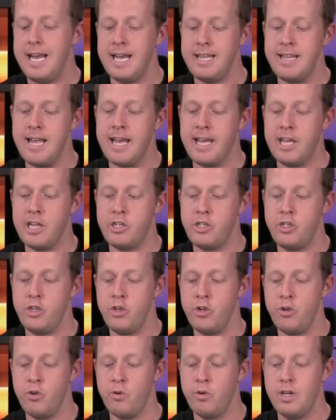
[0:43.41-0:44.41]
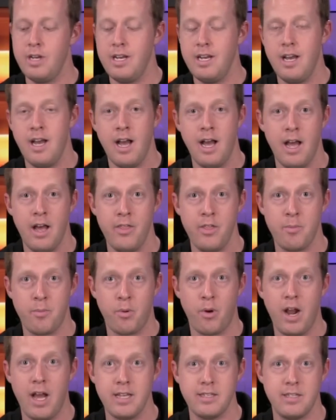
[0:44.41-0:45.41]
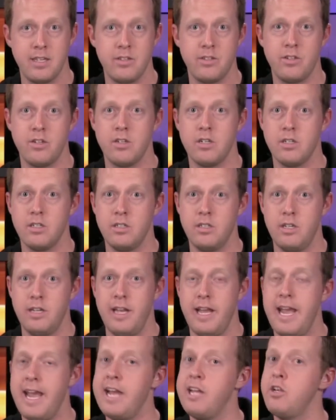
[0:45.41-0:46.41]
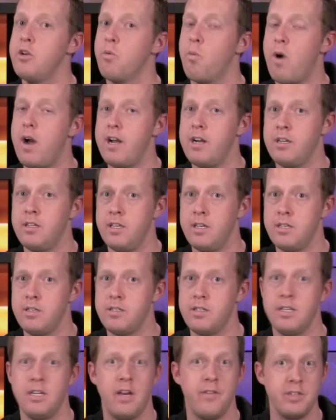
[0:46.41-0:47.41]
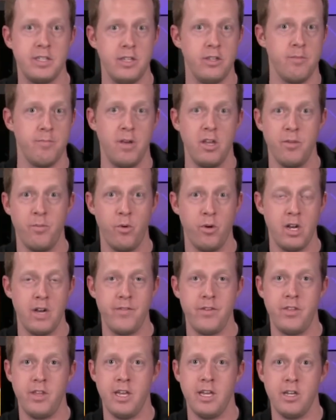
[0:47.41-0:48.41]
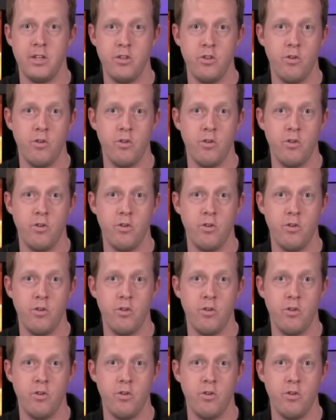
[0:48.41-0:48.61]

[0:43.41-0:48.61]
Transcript: and that gets you uh, the processor and your wireless, and obviously the motherboard and everything.